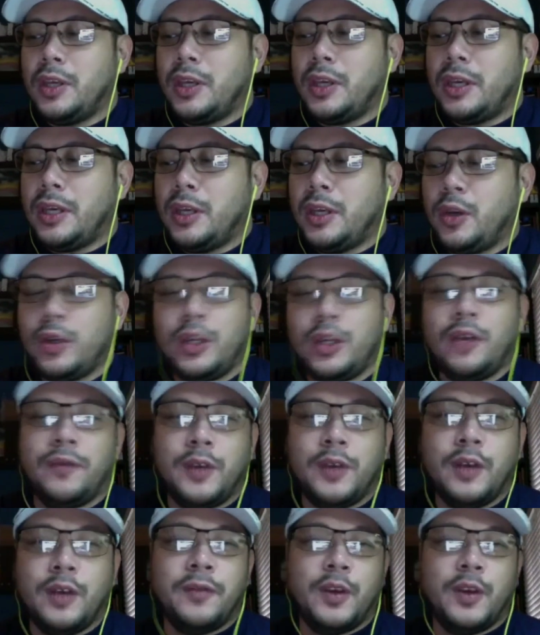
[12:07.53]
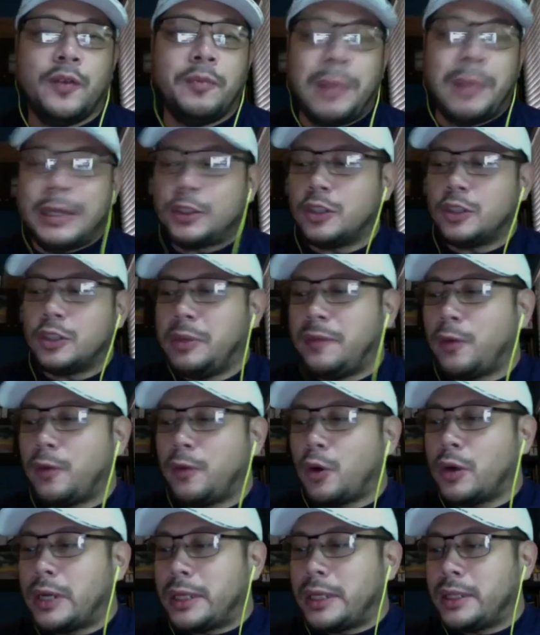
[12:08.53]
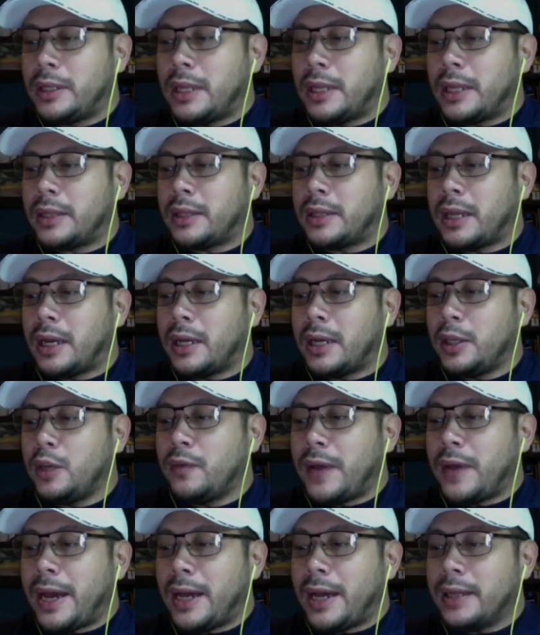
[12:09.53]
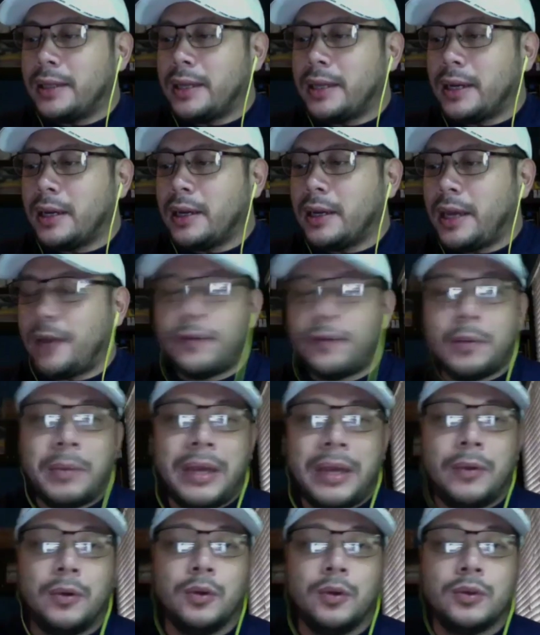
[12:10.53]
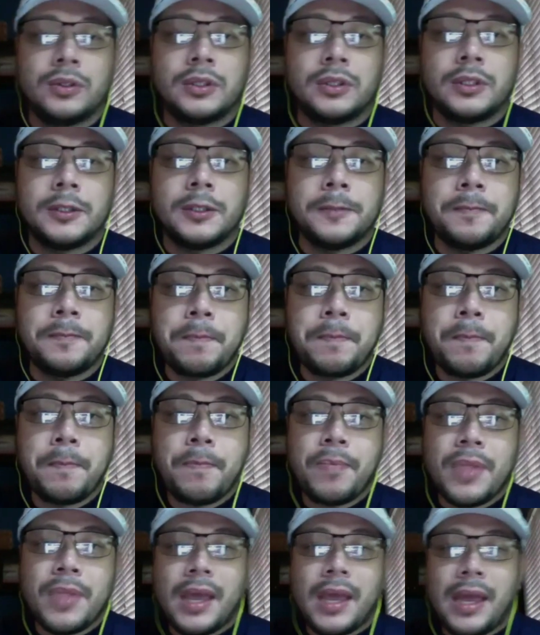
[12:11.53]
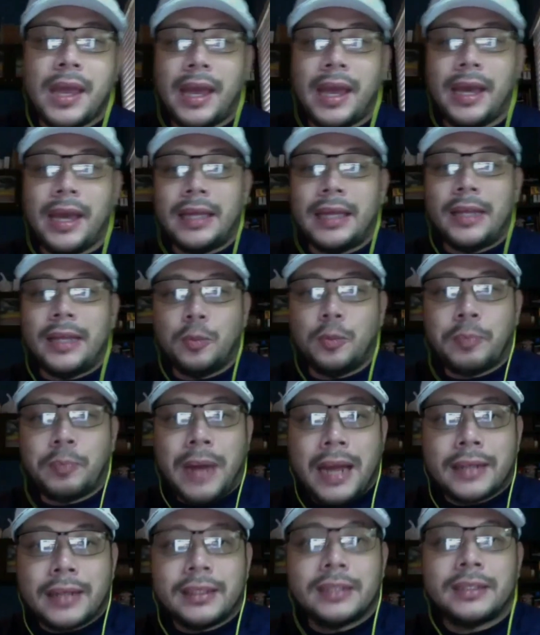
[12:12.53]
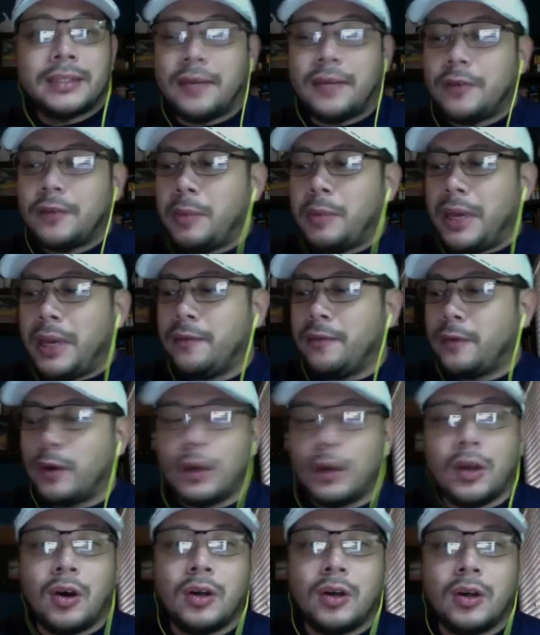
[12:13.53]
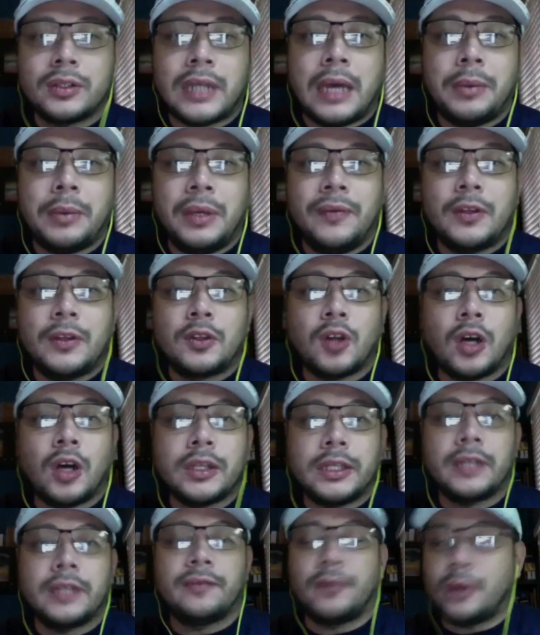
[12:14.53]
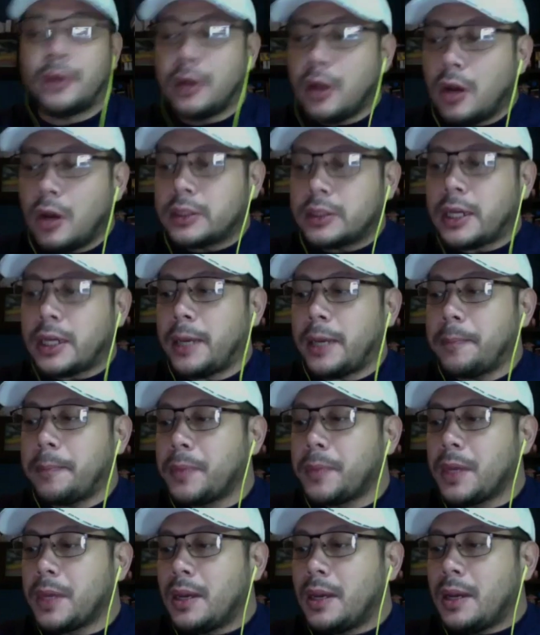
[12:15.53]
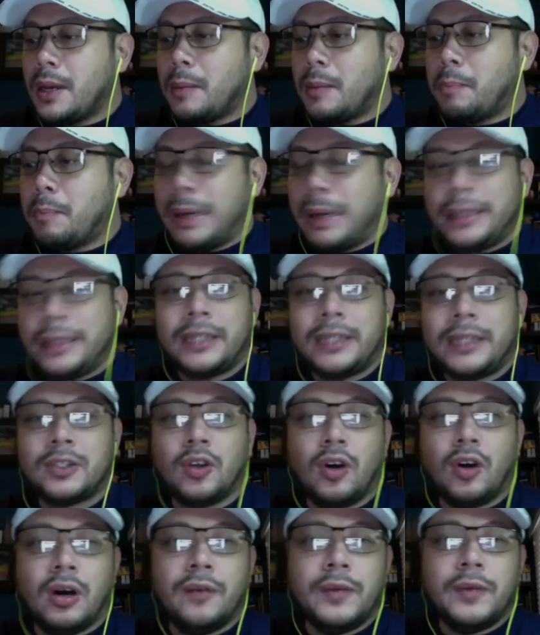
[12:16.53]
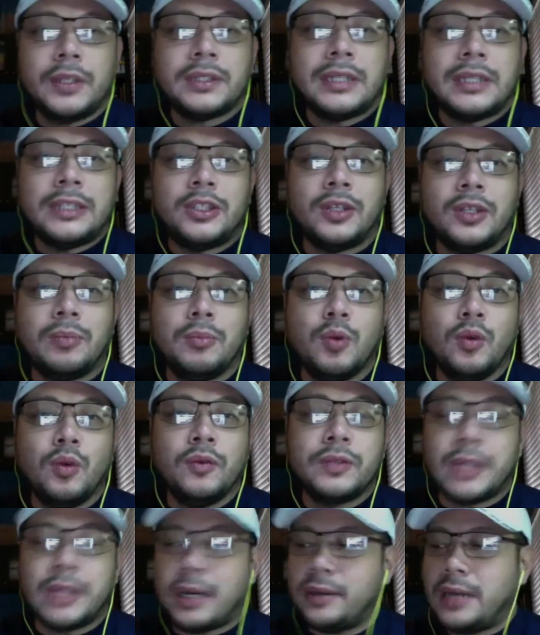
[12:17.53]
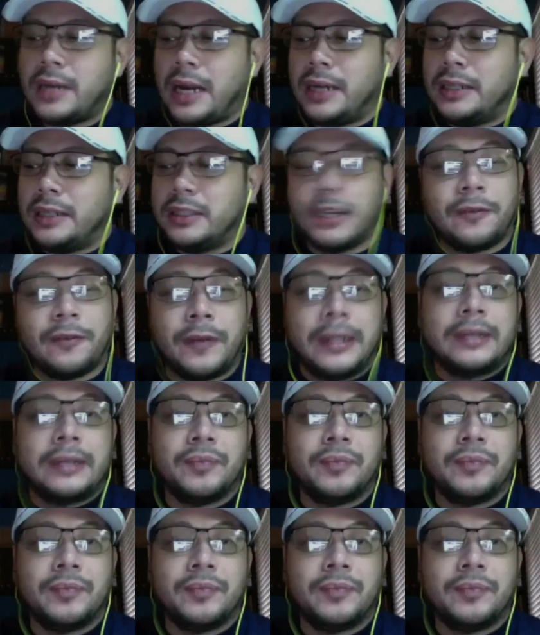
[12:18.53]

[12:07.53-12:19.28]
you've mentioned before that you've had FMA roots, and you practiced FMA for a long time, even taught it for a long time. But it's obvious that your moves are different.